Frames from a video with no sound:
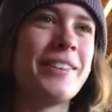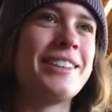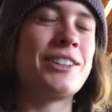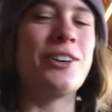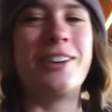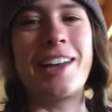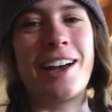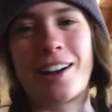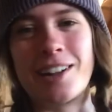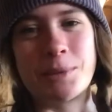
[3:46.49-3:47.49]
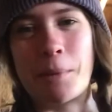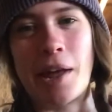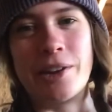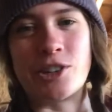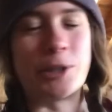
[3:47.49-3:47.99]
So yeah, God's my
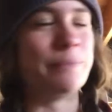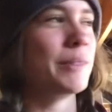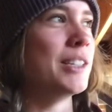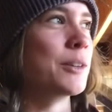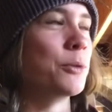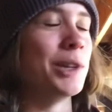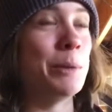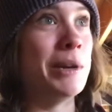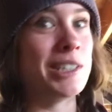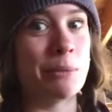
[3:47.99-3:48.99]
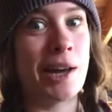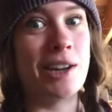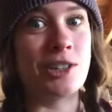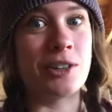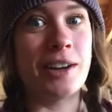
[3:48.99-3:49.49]
manager. He's a really amazing manager.